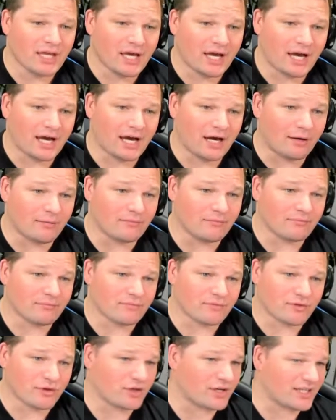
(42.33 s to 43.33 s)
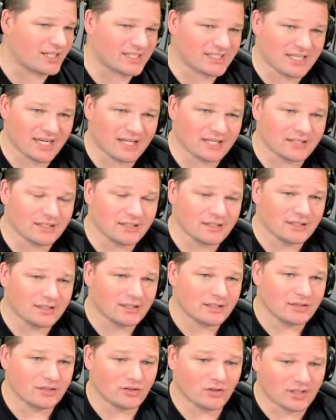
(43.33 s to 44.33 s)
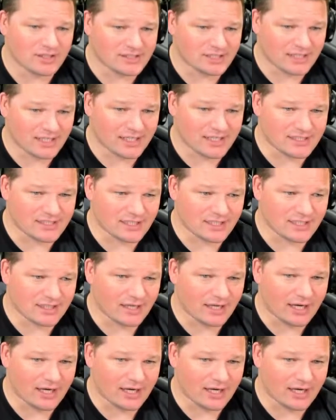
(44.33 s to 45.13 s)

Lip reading: 1310, nice and easy.